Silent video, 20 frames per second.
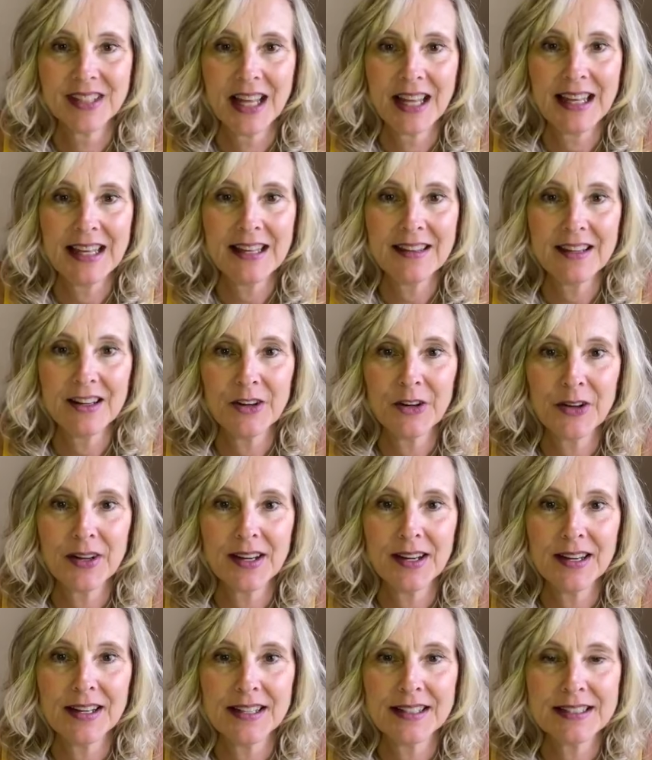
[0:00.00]
Hey there, you
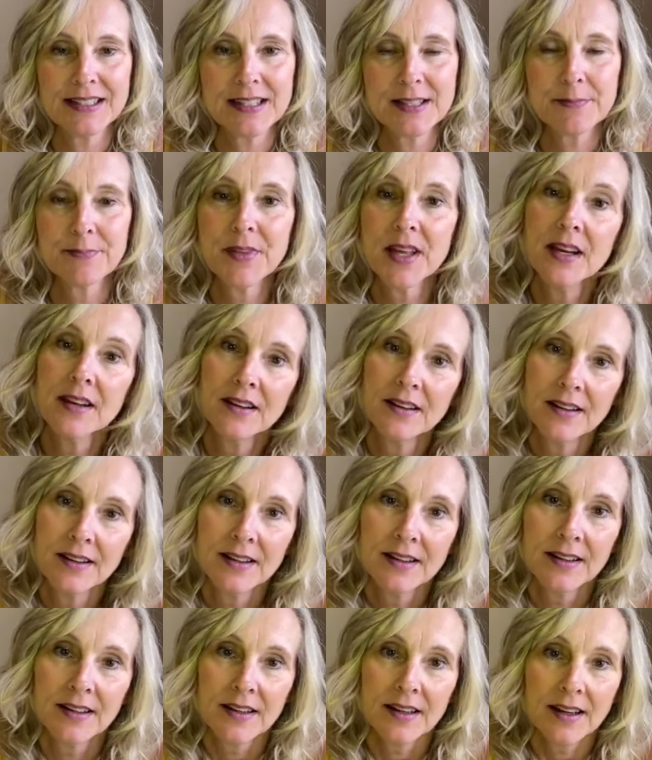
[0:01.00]
guys.
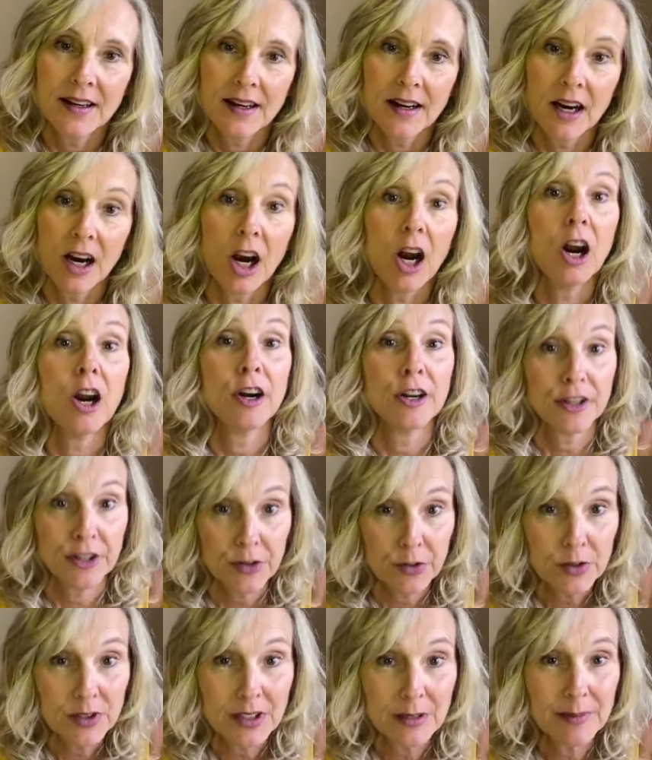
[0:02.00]
Are
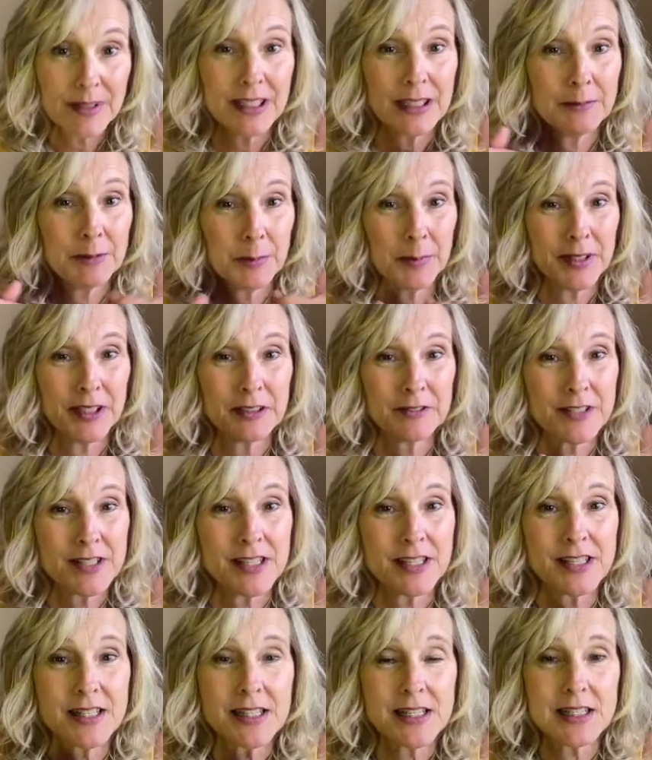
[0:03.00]
you coming up
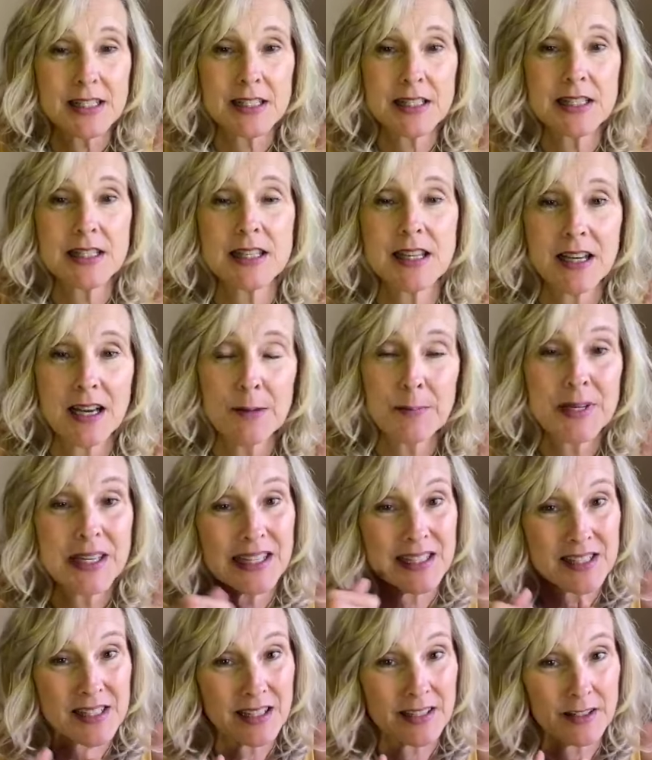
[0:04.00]

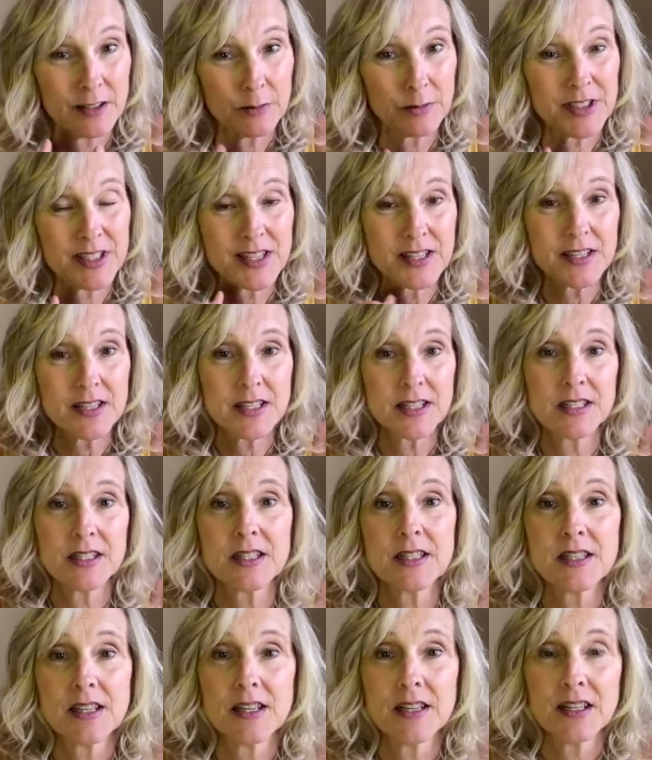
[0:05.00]
against a little
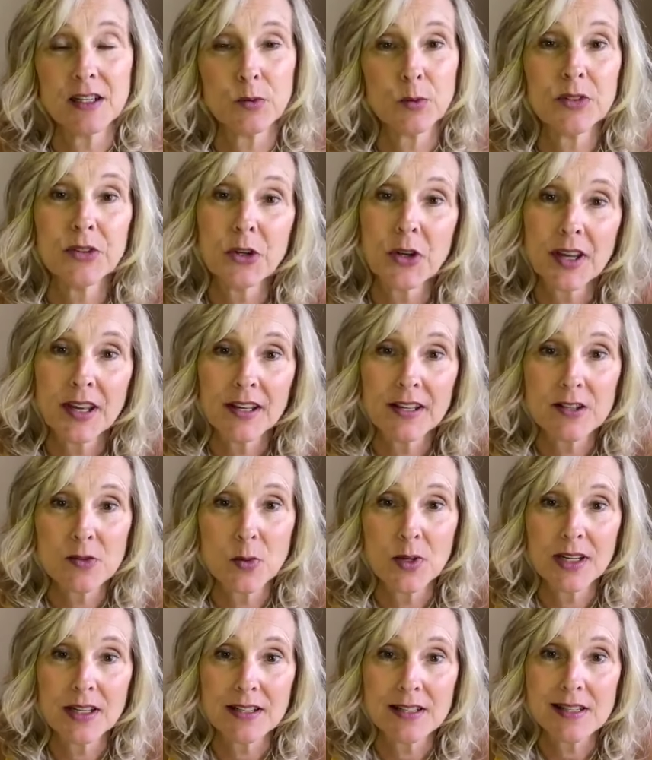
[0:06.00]
resistance with your kids
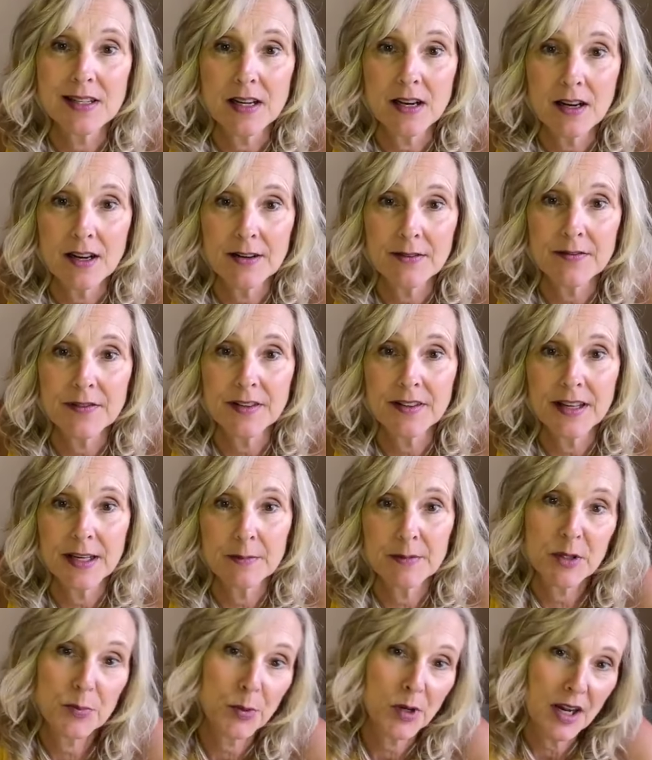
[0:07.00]
when it's time for
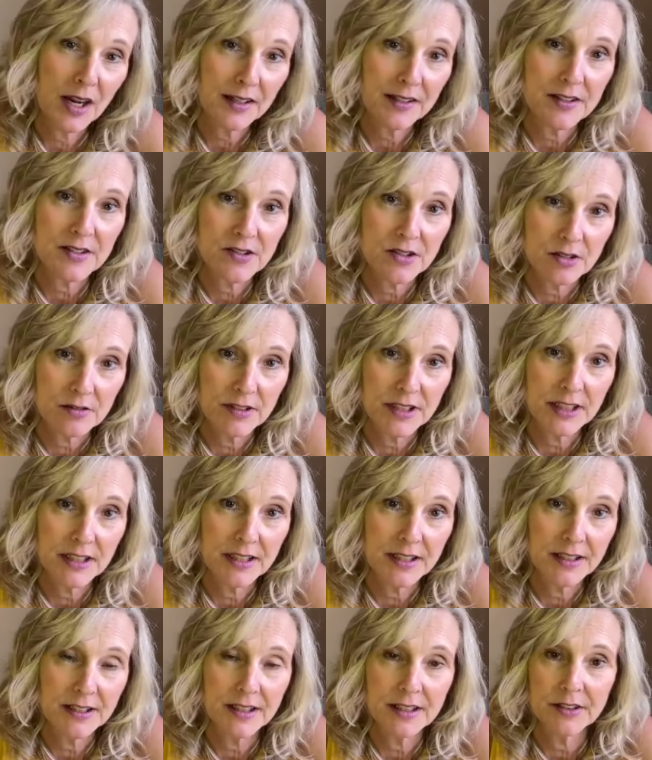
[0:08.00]
them to practice their
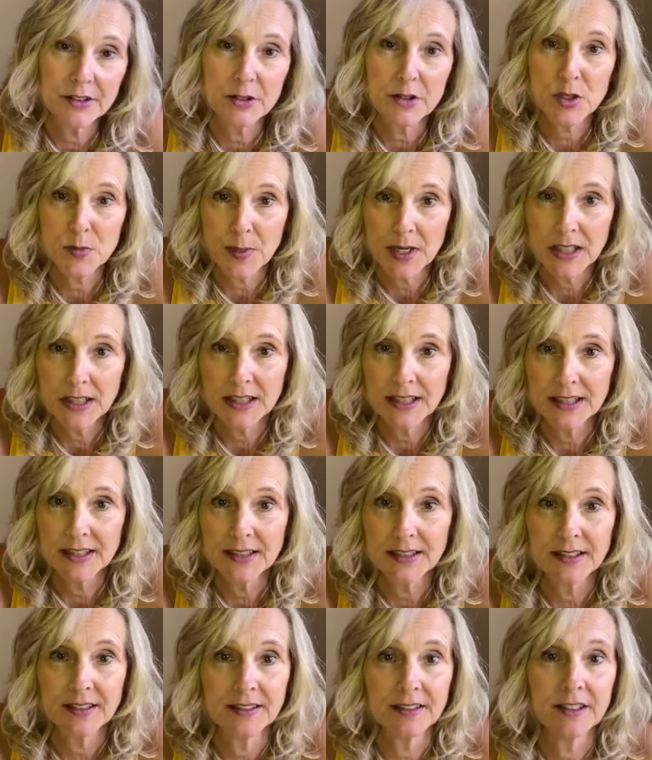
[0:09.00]
reading and their
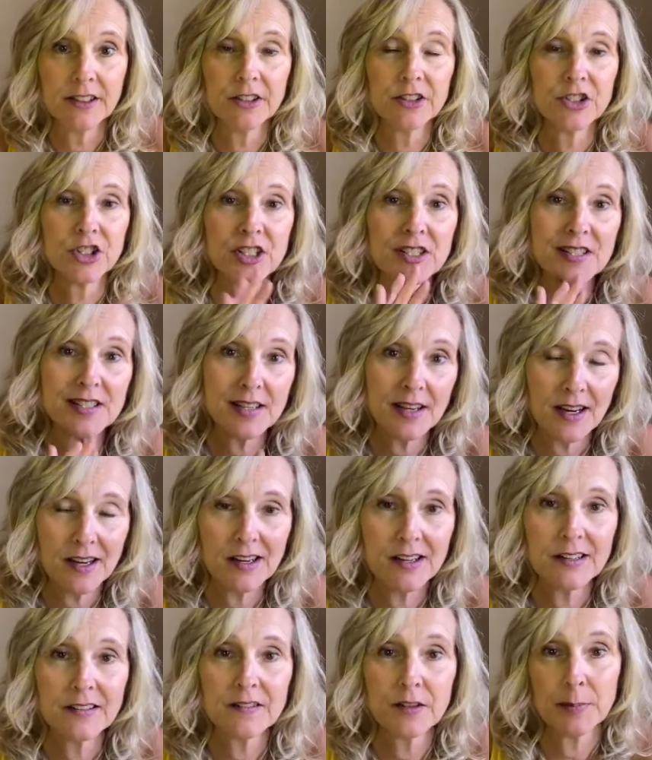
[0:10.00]
spelling, and you're just
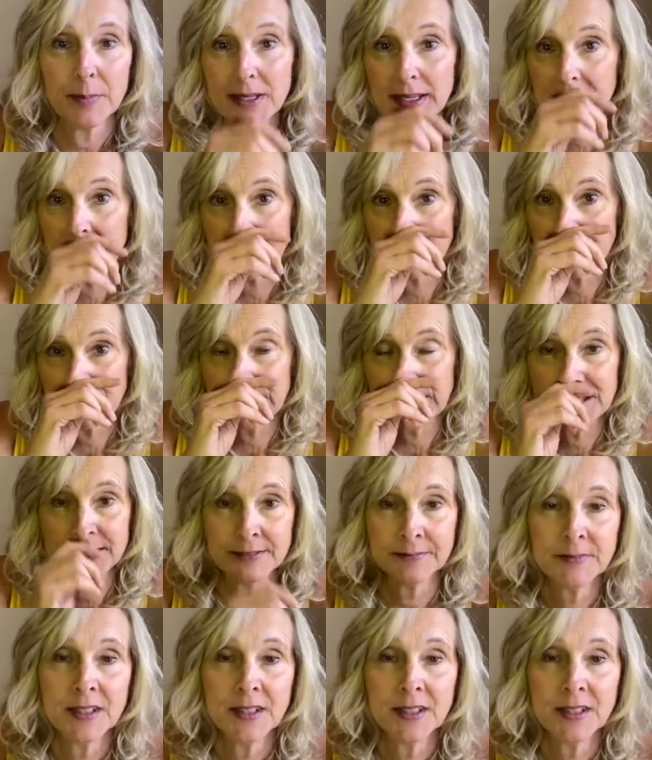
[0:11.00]
tired of the battle and